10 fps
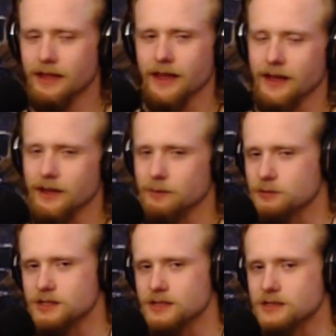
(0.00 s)
and
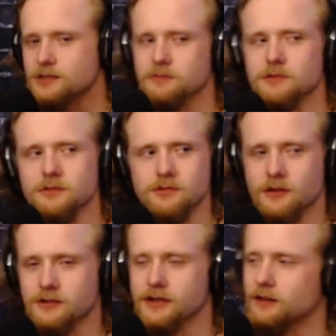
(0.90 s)
we're seeing some new
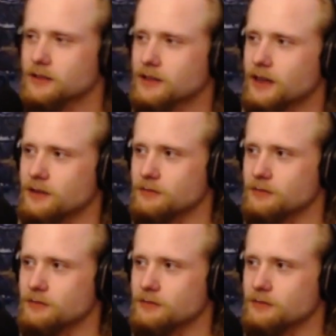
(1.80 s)
star talent kind